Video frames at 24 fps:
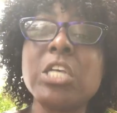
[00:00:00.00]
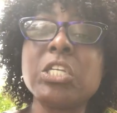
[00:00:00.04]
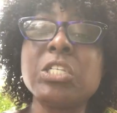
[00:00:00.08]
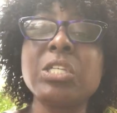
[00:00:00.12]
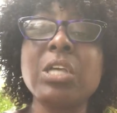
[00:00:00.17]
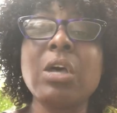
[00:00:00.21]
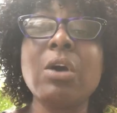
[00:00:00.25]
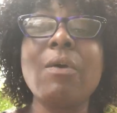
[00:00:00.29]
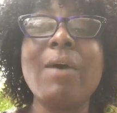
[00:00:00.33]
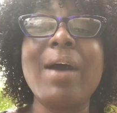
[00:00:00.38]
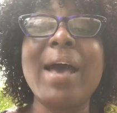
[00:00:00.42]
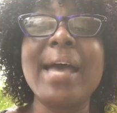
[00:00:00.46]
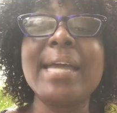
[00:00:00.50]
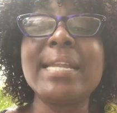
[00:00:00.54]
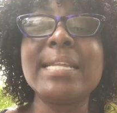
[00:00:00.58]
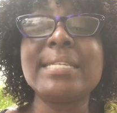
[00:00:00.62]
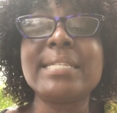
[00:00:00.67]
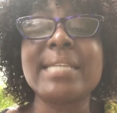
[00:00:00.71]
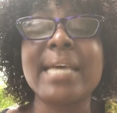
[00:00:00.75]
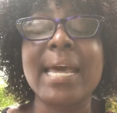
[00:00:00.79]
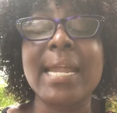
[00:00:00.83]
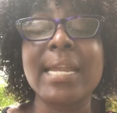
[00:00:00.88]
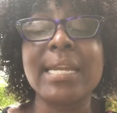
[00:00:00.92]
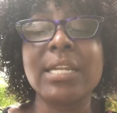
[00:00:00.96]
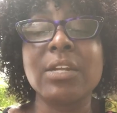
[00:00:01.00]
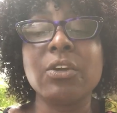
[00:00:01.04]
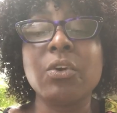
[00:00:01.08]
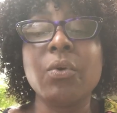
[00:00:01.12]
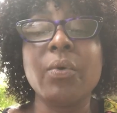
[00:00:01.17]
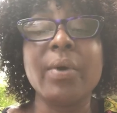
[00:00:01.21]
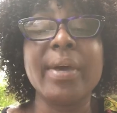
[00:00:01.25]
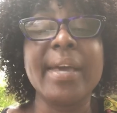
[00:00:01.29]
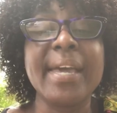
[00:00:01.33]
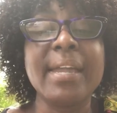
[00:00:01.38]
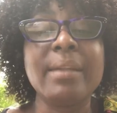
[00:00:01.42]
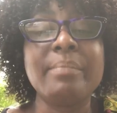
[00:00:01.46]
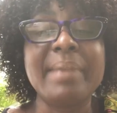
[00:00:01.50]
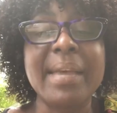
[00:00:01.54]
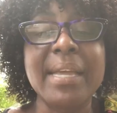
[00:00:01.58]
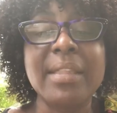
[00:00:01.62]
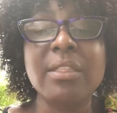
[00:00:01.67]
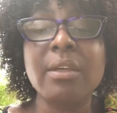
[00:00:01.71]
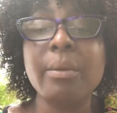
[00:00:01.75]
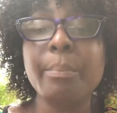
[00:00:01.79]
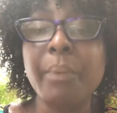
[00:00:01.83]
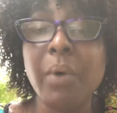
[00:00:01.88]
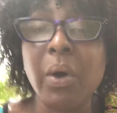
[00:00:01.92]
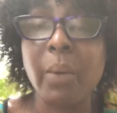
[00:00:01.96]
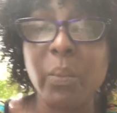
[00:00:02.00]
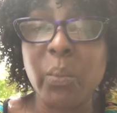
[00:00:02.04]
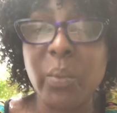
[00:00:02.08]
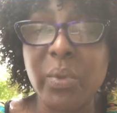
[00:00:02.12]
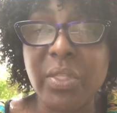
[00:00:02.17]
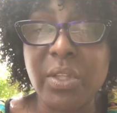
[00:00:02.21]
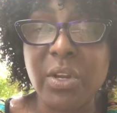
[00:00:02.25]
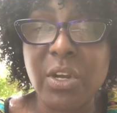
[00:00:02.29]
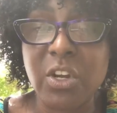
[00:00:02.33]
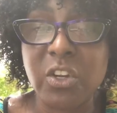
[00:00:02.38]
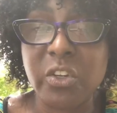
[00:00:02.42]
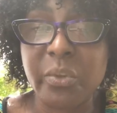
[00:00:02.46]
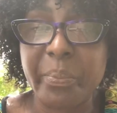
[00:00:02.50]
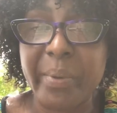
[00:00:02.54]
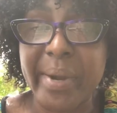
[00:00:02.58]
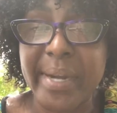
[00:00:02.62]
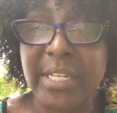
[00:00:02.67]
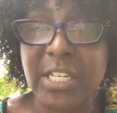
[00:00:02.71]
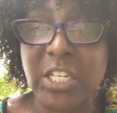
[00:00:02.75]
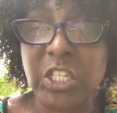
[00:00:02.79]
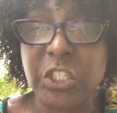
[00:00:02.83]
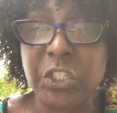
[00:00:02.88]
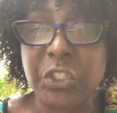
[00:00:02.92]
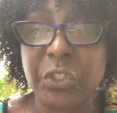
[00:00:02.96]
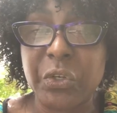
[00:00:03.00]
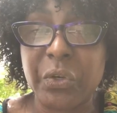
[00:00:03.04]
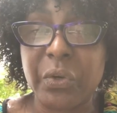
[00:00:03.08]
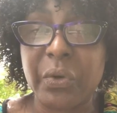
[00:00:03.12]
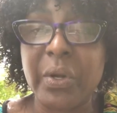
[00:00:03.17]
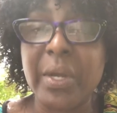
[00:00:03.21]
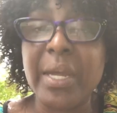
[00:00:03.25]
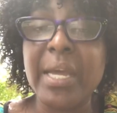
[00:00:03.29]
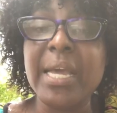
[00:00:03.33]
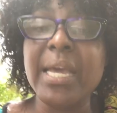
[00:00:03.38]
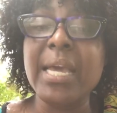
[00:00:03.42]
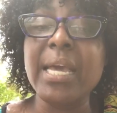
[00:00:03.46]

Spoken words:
So I decided to go ahead and make the appointment with the nurse practitioner,